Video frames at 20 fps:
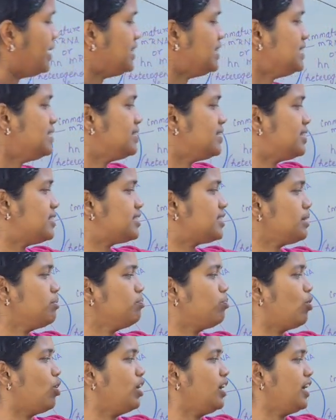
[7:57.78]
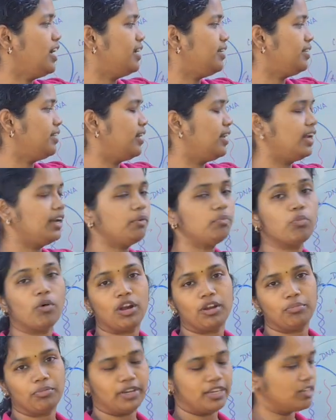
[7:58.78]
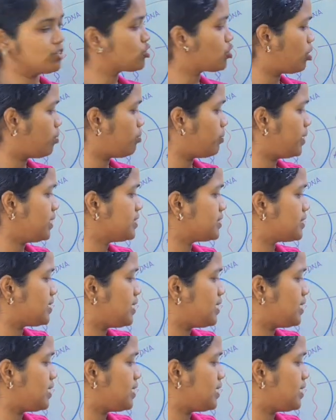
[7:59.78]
this enzyme polyadenylate polymerase complex